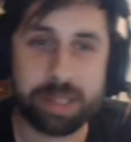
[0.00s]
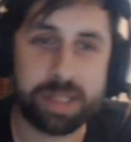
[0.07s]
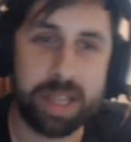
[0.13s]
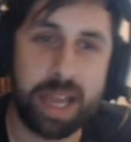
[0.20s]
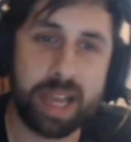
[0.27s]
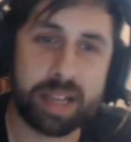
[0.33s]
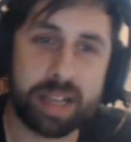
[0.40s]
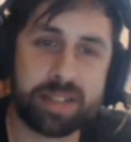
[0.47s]

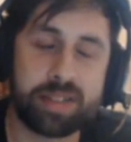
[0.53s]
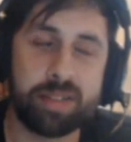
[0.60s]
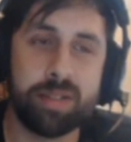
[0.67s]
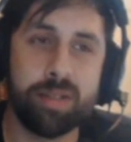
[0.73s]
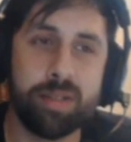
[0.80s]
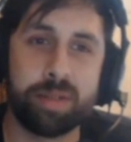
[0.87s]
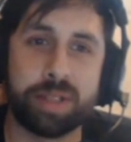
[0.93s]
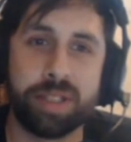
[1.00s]
next?
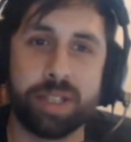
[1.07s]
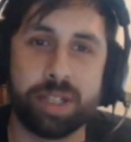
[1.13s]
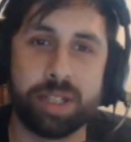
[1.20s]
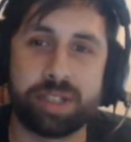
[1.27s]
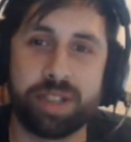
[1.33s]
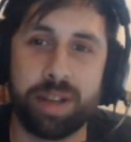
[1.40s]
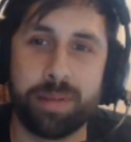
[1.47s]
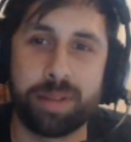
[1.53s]
Oh
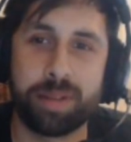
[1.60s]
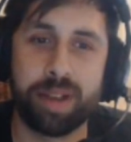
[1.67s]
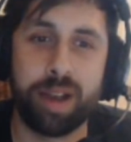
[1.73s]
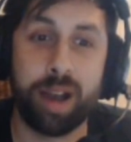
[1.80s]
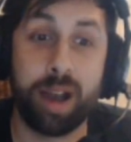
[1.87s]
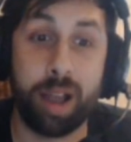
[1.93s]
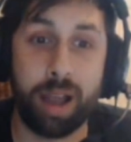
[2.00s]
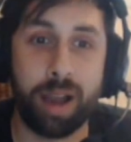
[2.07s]
gosh,
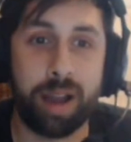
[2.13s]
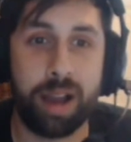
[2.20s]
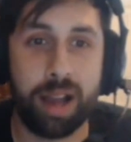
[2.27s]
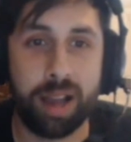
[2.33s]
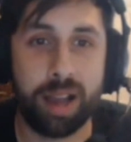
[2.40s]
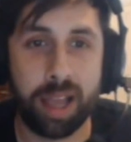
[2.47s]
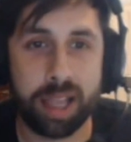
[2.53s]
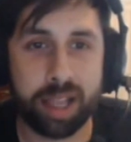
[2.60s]
I
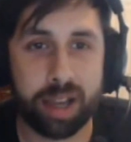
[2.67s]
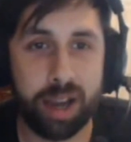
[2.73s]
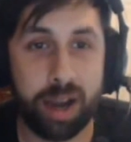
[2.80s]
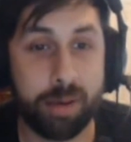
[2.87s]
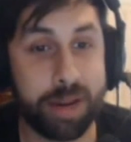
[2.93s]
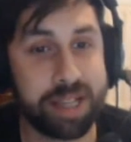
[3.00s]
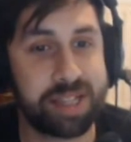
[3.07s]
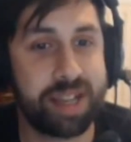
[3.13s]
like
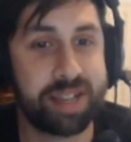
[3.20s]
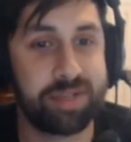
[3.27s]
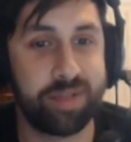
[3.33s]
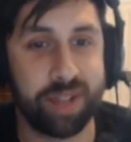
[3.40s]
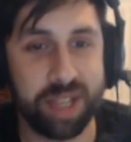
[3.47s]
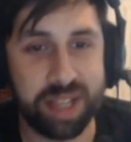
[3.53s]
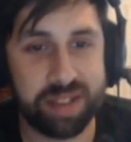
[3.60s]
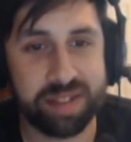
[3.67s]
RSS
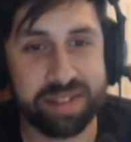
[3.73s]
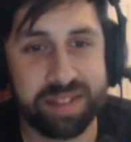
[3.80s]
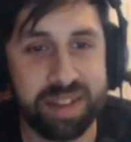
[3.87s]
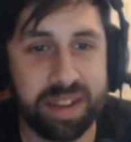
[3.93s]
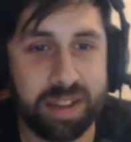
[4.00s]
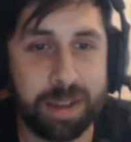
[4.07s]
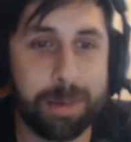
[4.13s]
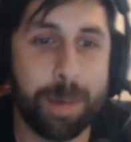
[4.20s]
feeds
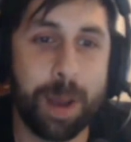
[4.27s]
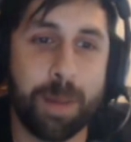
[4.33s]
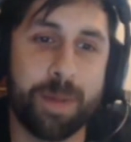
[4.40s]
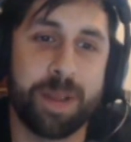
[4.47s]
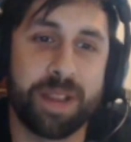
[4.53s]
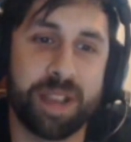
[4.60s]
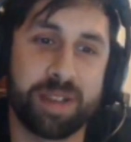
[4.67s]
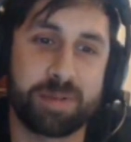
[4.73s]
at the
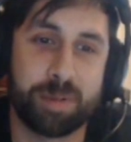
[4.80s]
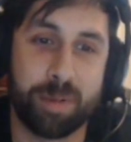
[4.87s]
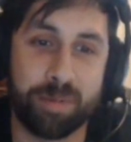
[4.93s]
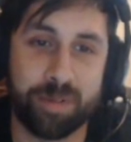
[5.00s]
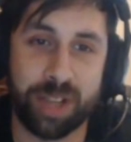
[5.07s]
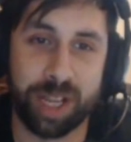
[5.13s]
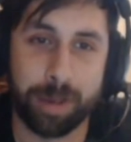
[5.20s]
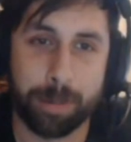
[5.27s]
moment. That's one
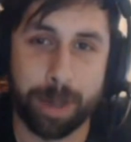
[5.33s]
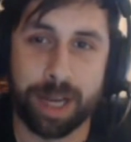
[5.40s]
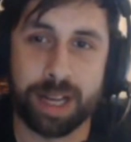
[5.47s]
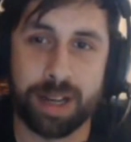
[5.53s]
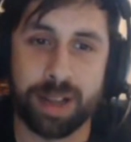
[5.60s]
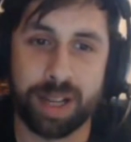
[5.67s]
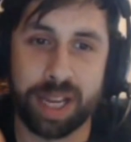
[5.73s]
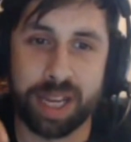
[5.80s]
thing I'm really
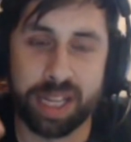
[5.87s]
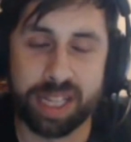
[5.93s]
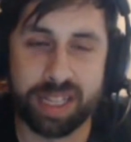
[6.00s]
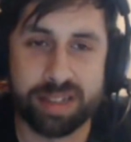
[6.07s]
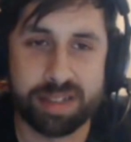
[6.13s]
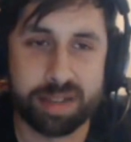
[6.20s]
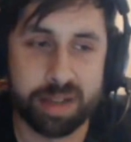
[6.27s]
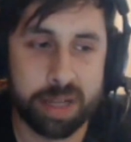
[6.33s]
looking
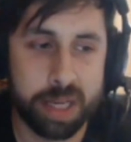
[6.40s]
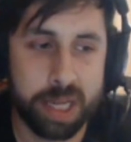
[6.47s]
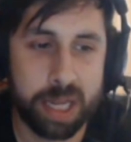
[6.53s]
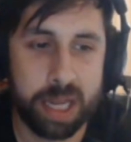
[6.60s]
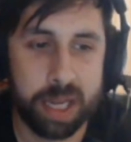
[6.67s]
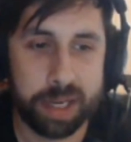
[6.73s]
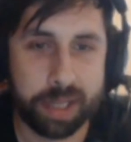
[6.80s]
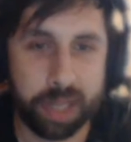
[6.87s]
into,
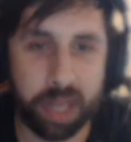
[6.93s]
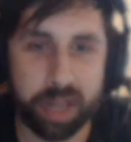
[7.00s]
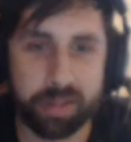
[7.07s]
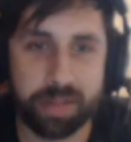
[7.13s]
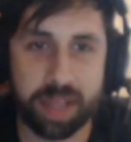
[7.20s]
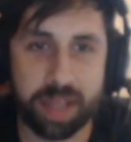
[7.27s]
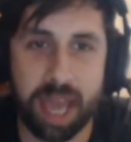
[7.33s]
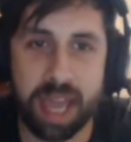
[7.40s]
and kind
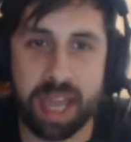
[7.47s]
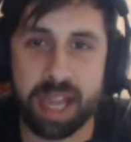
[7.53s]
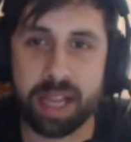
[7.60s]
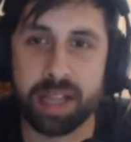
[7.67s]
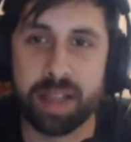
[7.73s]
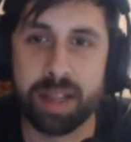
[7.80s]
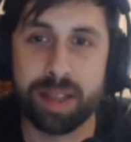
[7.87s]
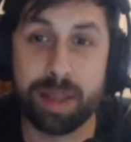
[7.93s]
of getting
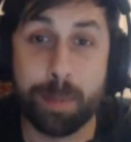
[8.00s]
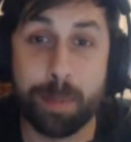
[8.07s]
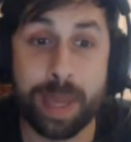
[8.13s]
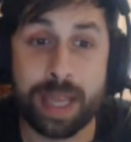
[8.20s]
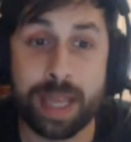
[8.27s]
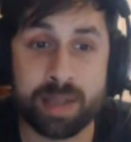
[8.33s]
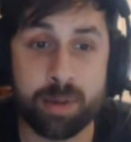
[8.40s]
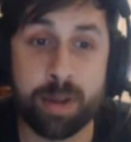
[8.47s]
the
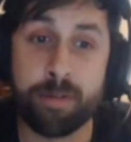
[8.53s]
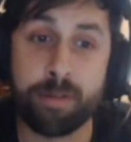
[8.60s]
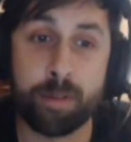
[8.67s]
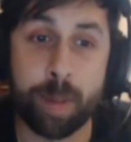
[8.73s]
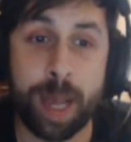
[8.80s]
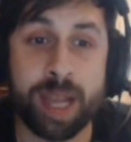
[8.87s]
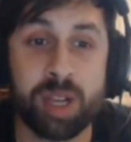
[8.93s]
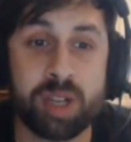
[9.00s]
meter
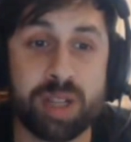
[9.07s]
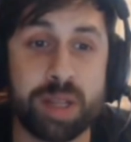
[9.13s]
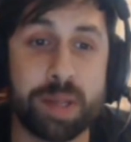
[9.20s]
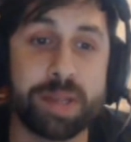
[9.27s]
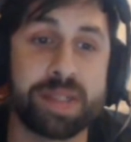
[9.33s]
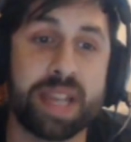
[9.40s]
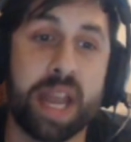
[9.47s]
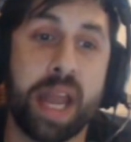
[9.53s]
information
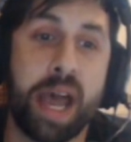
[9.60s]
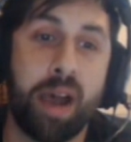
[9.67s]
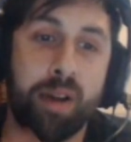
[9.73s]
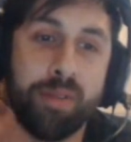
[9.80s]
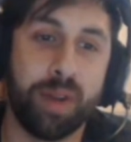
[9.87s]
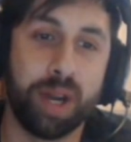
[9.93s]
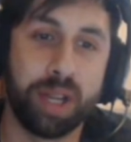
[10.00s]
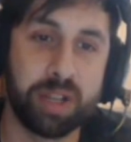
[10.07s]
that's sent out
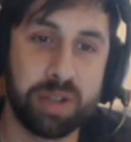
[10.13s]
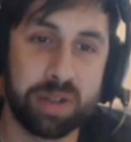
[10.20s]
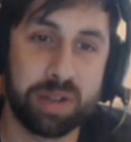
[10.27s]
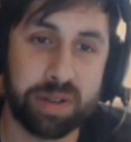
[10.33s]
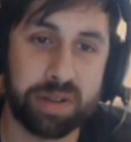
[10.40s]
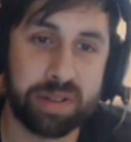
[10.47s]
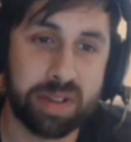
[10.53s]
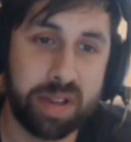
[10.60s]
of
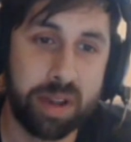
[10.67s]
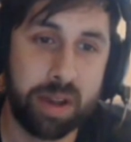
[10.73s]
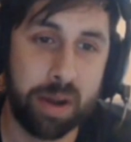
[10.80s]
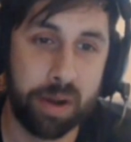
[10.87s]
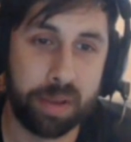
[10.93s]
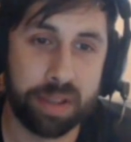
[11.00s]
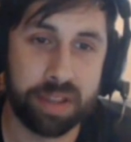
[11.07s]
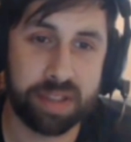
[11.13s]
iTunes
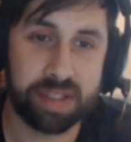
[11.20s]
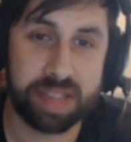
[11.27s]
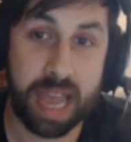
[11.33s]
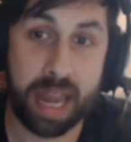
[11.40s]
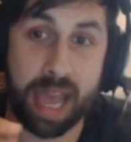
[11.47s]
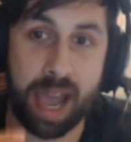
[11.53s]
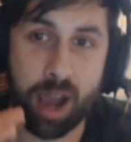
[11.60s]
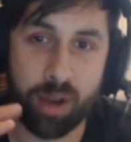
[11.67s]
or that's
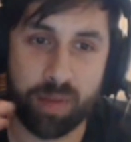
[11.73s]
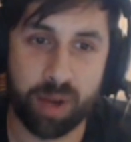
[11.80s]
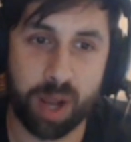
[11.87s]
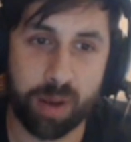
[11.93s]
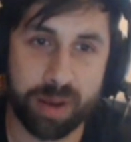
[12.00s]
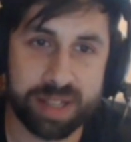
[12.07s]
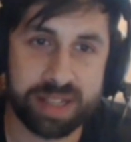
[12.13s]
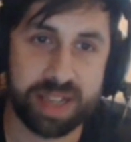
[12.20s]
sent out of an
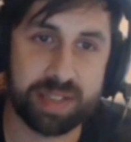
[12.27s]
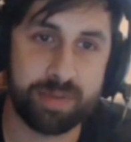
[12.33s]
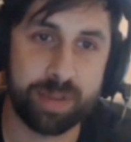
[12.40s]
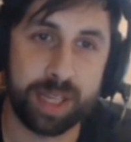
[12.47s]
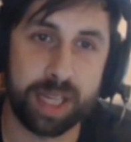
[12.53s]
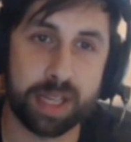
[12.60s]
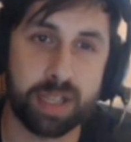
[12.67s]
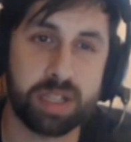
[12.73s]
RSS
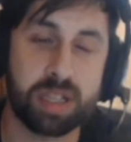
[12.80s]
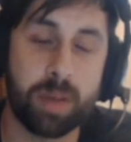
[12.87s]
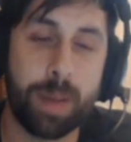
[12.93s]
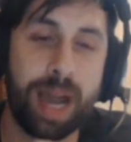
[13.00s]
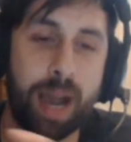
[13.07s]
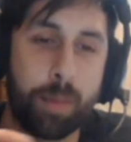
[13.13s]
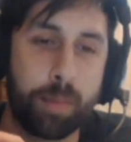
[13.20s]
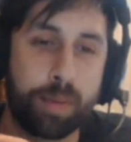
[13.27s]
feed, and
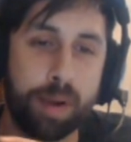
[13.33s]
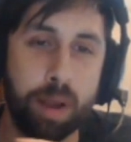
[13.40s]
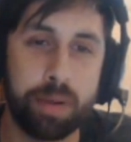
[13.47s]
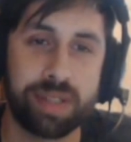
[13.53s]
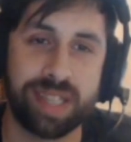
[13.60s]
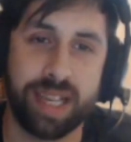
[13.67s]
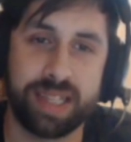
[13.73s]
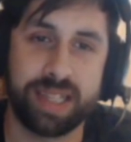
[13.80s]
somehow
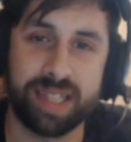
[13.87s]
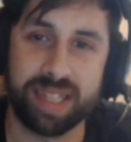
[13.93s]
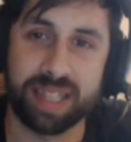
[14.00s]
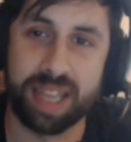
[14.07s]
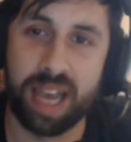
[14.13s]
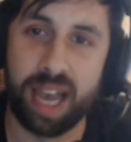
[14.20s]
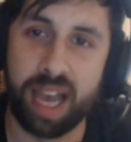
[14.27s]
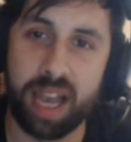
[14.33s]
processing
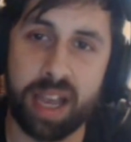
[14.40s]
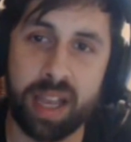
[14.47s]
that